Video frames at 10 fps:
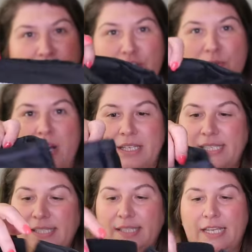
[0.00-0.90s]
the
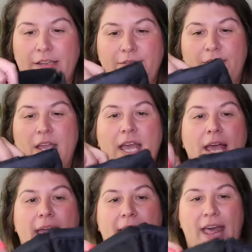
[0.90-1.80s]
trolley sleeve,
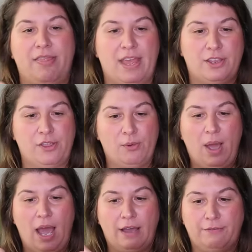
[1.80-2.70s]
and then you
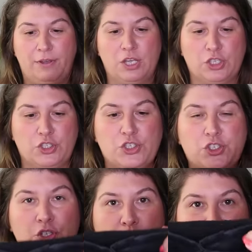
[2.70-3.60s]
have
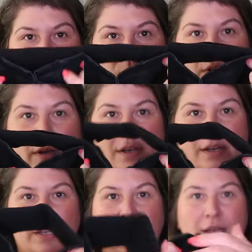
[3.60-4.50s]
two
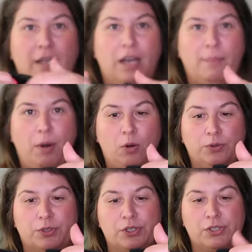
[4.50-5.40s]
cup
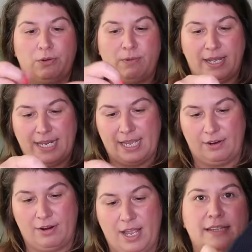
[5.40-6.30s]
holders right
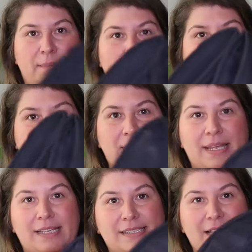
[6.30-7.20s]
here. The bottom
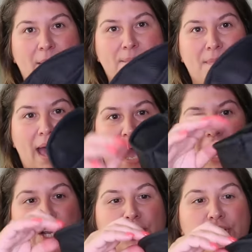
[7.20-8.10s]
is
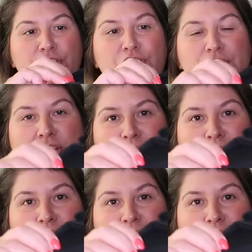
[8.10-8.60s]
mesh,